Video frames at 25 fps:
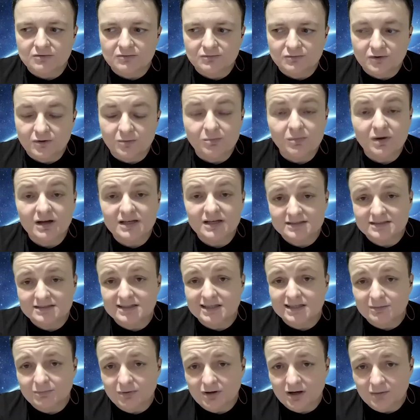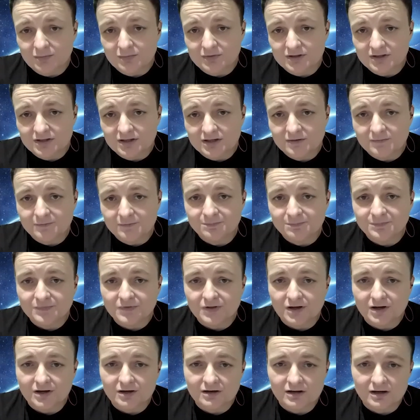from my stand-up comedy
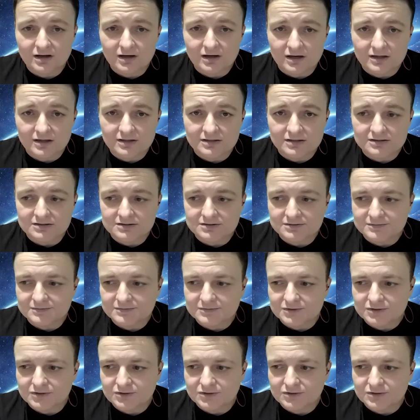are kind of